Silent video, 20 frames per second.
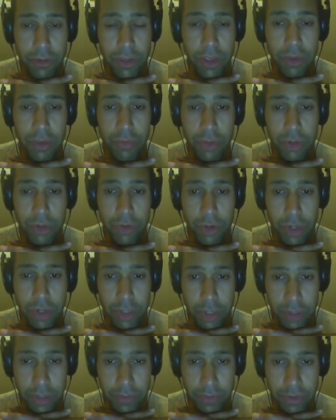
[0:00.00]
Okay, when you
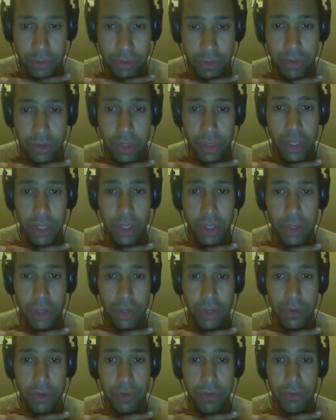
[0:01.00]
are given
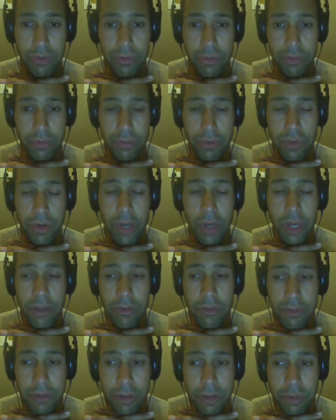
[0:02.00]

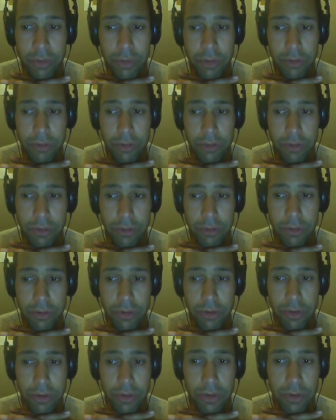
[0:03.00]
aligned sequences
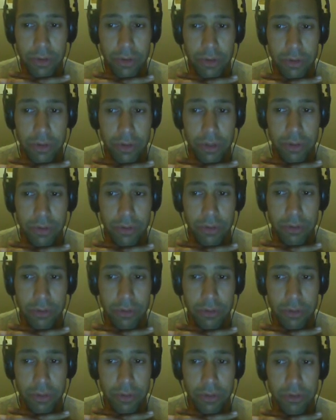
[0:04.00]
on
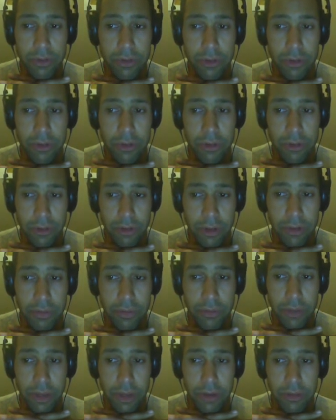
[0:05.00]
a certain set
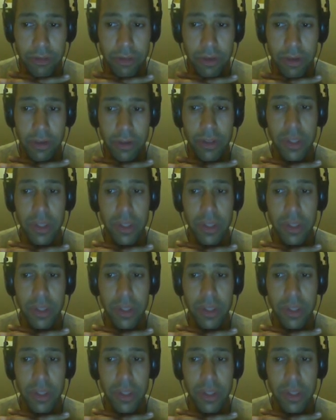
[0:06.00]
of taxa,